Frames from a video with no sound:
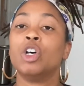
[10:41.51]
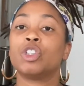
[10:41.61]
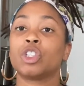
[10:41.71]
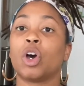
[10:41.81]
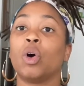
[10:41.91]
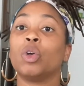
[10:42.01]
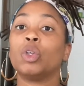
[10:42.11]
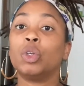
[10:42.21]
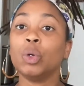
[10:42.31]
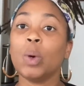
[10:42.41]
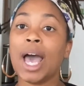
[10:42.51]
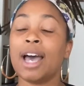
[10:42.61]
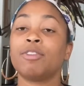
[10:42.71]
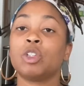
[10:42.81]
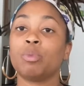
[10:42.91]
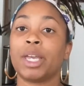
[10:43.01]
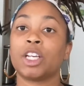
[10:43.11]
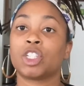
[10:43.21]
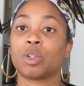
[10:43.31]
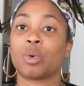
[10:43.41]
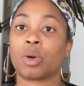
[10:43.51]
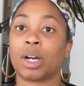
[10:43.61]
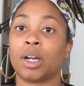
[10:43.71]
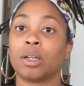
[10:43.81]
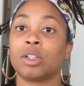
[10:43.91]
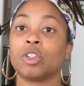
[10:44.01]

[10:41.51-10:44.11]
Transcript: So you have to make sure,